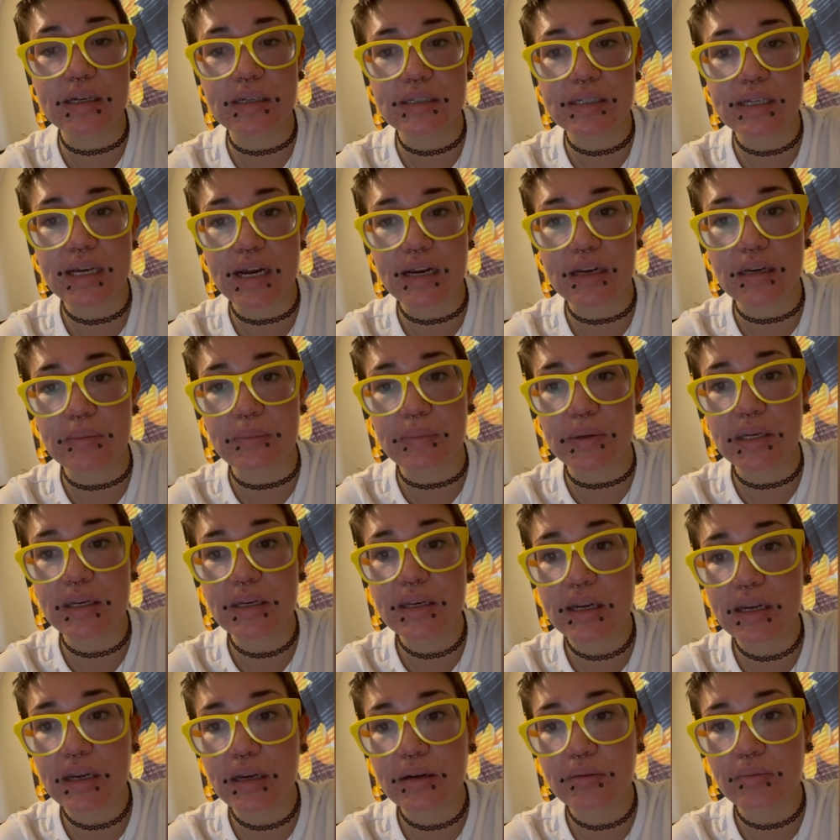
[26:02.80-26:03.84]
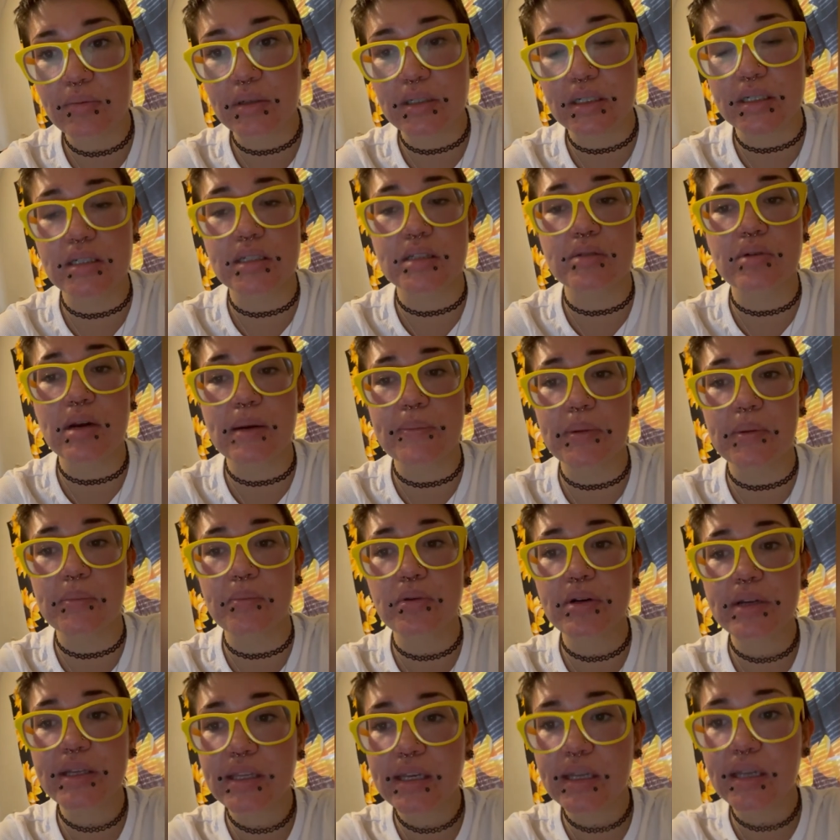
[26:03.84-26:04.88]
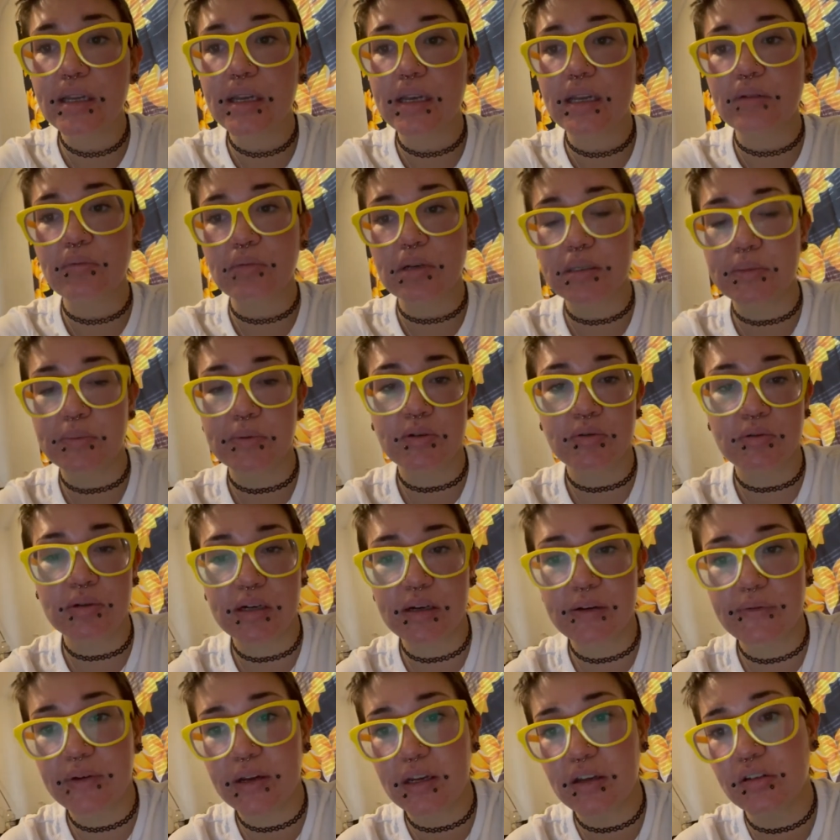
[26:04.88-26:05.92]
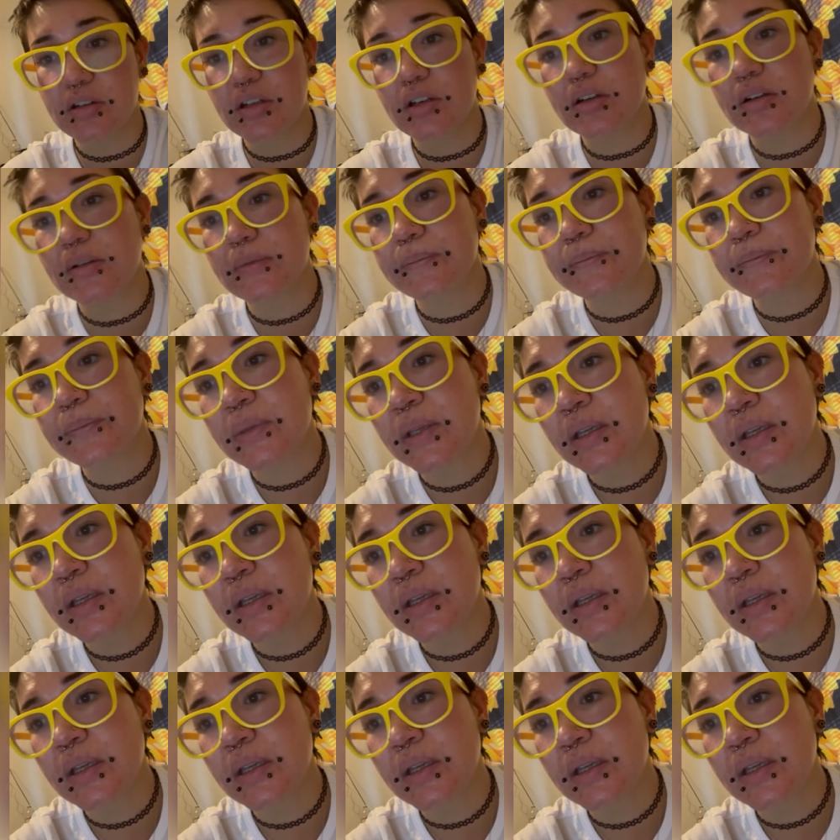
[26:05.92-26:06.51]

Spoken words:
tachypnea, which is rapid breathing, and respiratory failure.